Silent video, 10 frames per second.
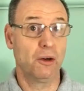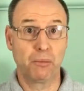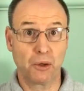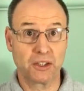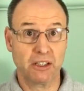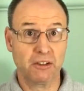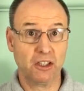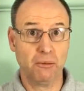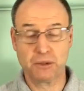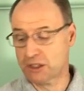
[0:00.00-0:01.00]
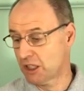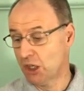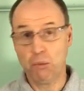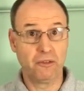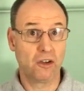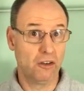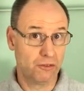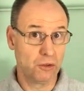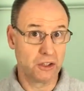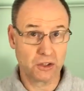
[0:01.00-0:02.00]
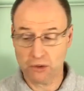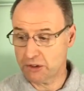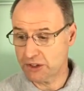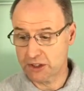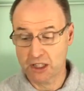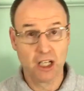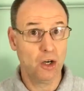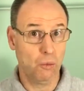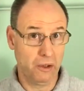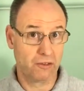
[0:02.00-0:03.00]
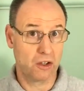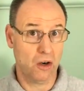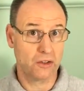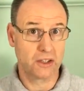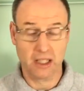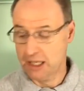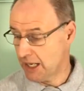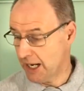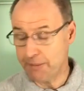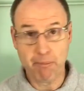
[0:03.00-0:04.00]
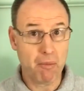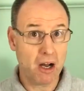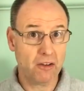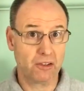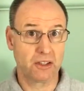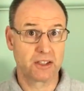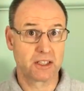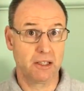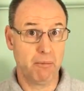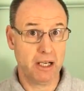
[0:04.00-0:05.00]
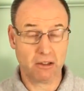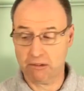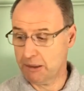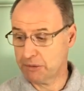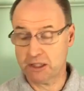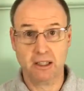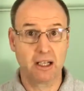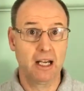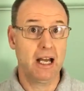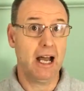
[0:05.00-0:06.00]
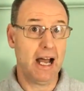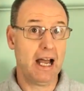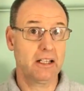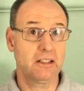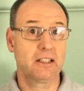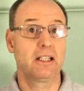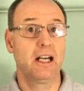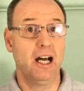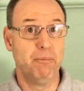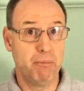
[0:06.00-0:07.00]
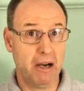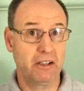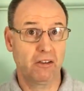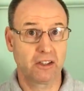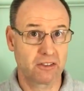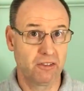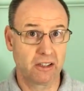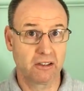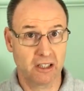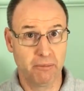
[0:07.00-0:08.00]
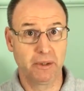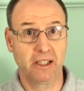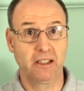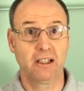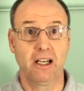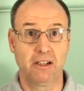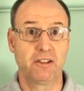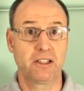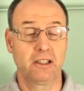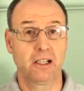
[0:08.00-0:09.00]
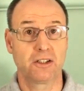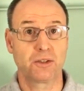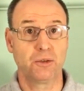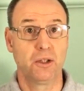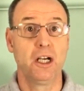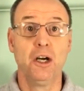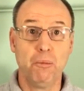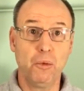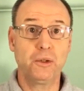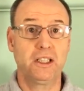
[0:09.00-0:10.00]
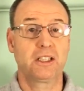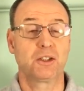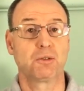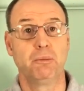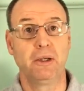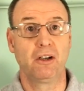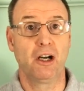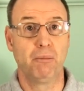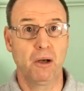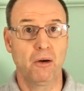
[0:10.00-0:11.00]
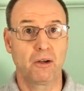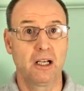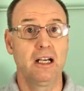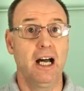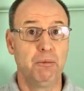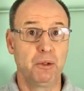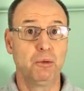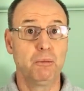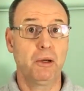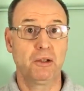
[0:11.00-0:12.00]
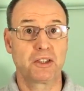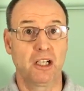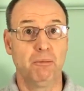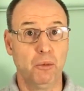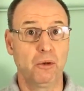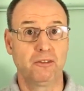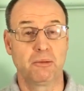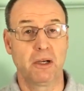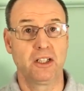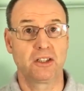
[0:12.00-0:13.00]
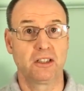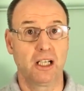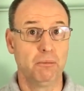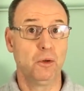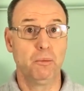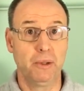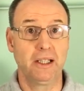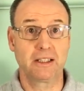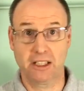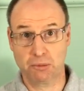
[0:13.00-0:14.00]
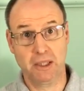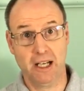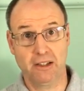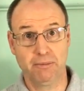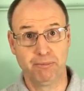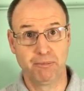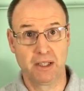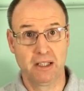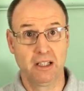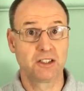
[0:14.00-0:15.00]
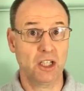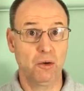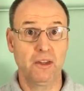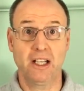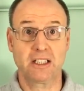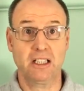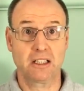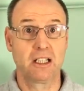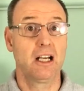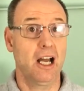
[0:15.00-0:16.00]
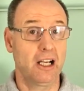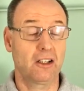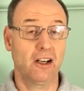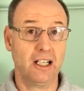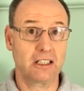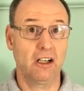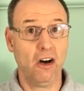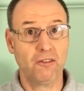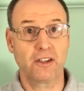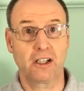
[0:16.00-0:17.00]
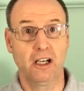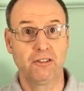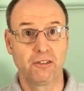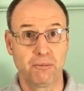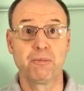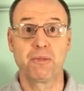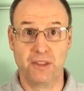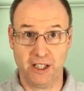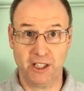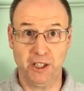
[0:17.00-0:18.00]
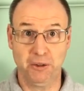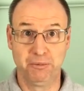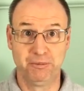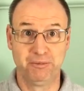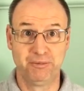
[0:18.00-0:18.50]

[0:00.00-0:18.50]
got Protoceratops, we've got Fukuisaurus, we've got a marvellous Microraptor, and a Baryonyx figure coming in at Everything Dinosaur. More details will be on our blog, and we will post up more information and more pics as we get them. So that's it, a CollectA off the cuff. Thank you.